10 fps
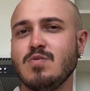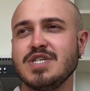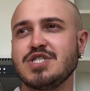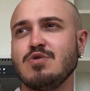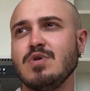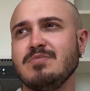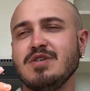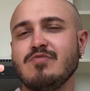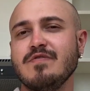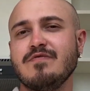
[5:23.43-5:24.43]
which you will
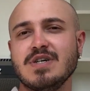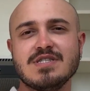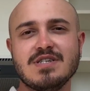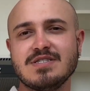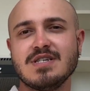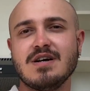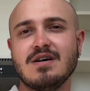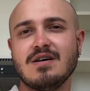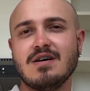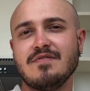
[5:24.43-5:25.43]
be refunded
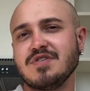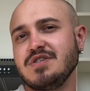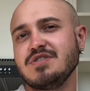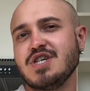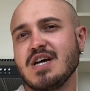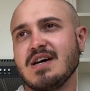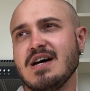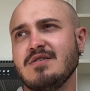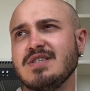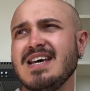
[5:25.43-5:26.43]
after you check
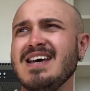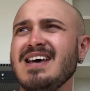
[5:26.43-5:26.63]
out.